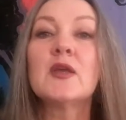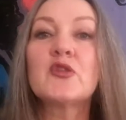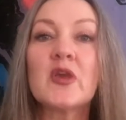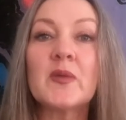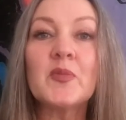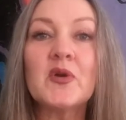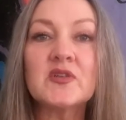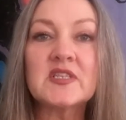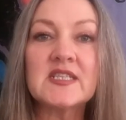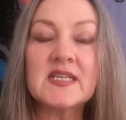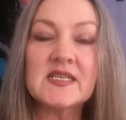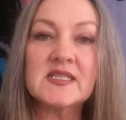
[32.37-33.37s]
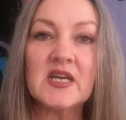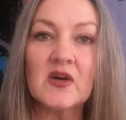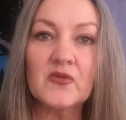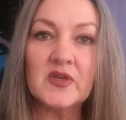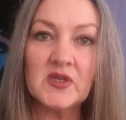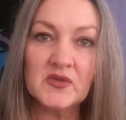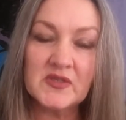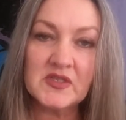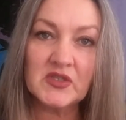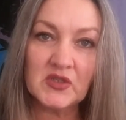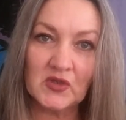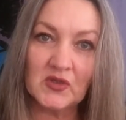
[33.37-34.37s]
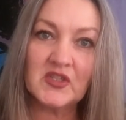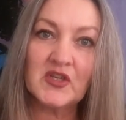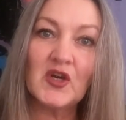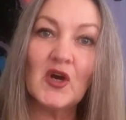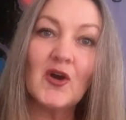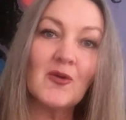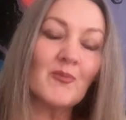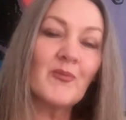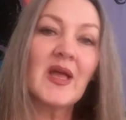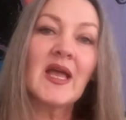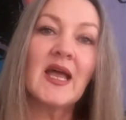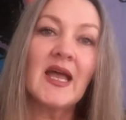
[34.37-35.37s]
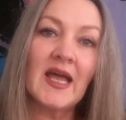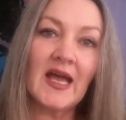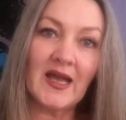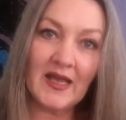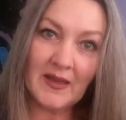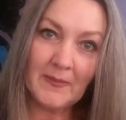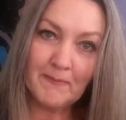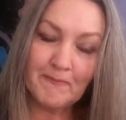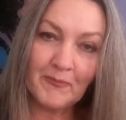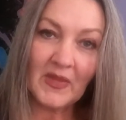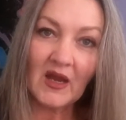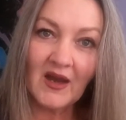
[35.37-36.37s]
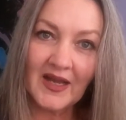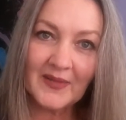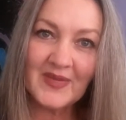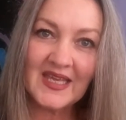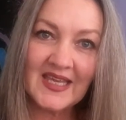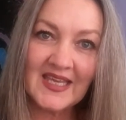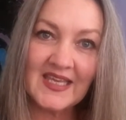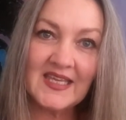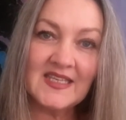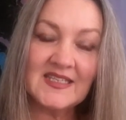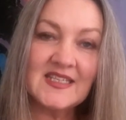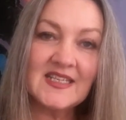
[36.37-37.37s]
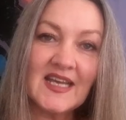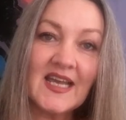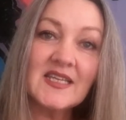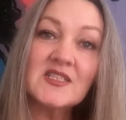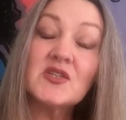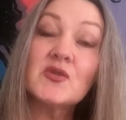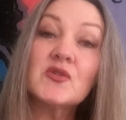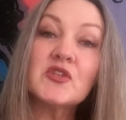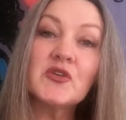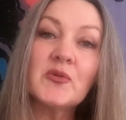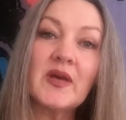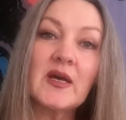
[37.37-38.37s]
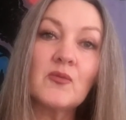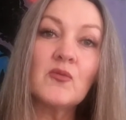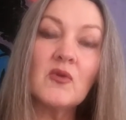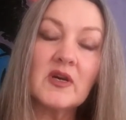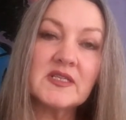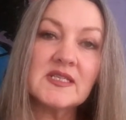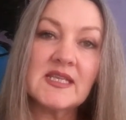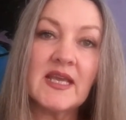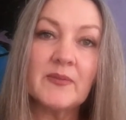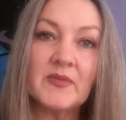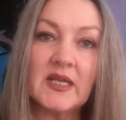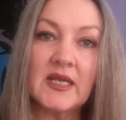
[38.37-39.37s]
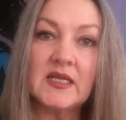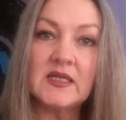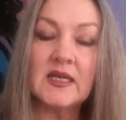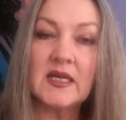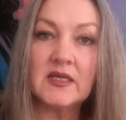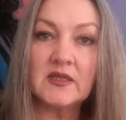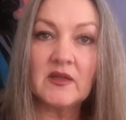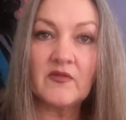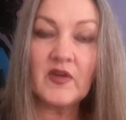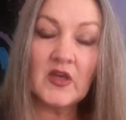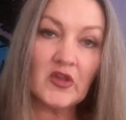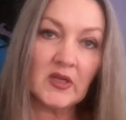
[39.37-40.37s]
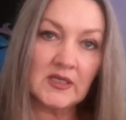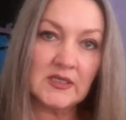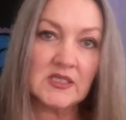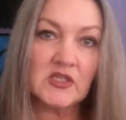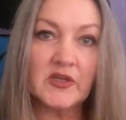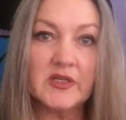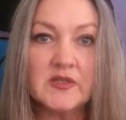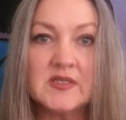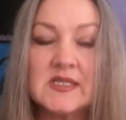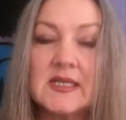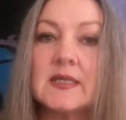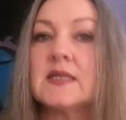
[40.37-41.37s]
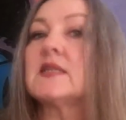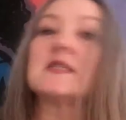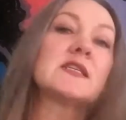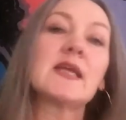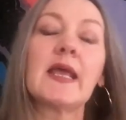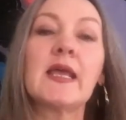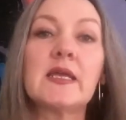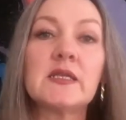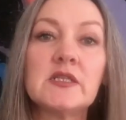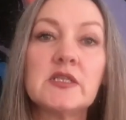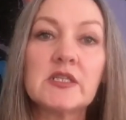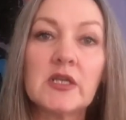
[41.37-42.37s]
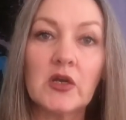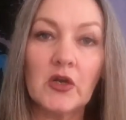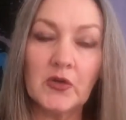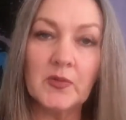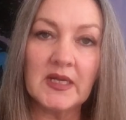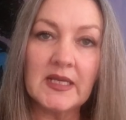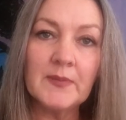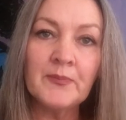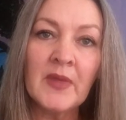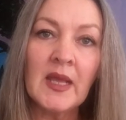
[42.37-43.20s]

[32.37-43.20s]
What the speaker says: jump onto textilereuse.com. I'm here today to talk to you about what is happening in the fashion industry in New Zealand and globally.